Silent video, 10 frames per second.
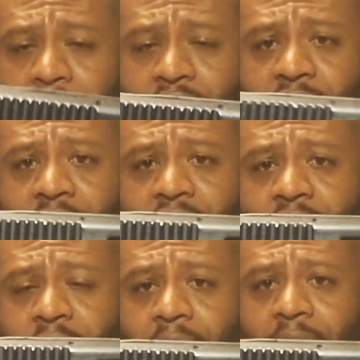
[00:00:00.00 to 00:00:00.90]

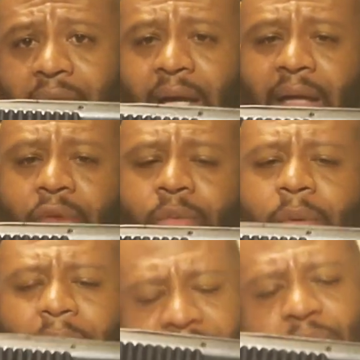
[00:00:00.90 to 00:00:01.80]
130. I, I can't remember.